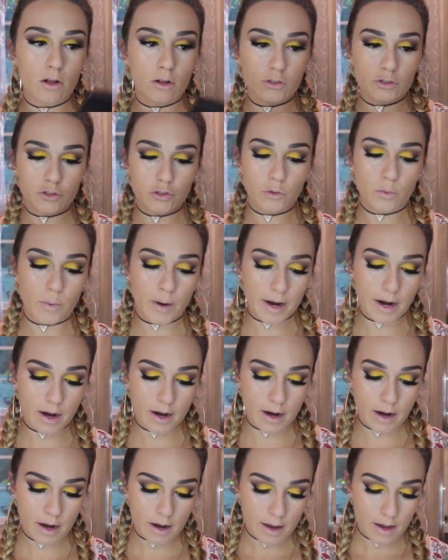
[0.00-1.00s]
Ultra
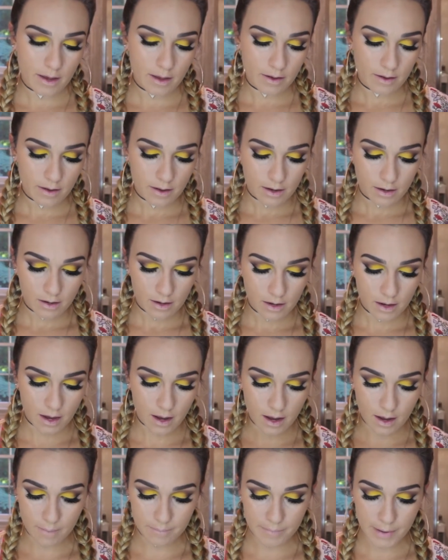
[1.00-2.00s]
Wear
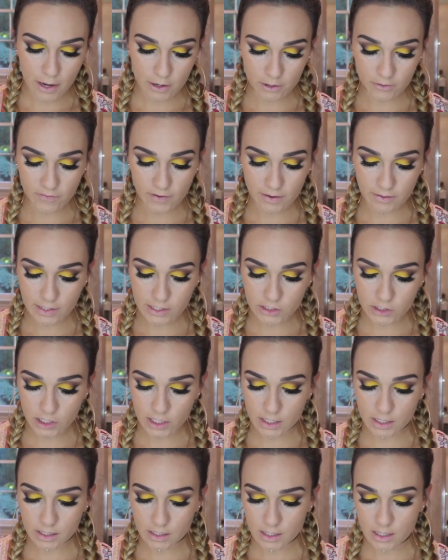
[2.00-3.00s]
Powder
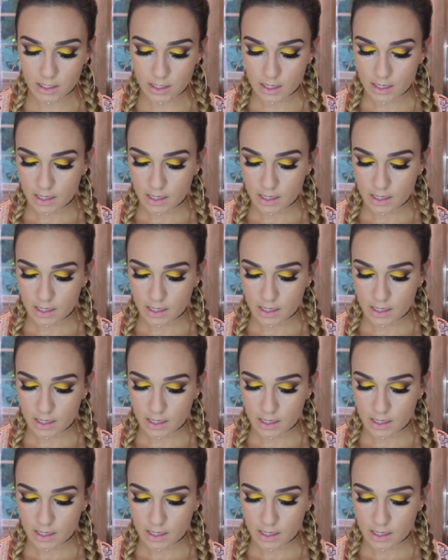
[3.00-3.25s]
Foundation.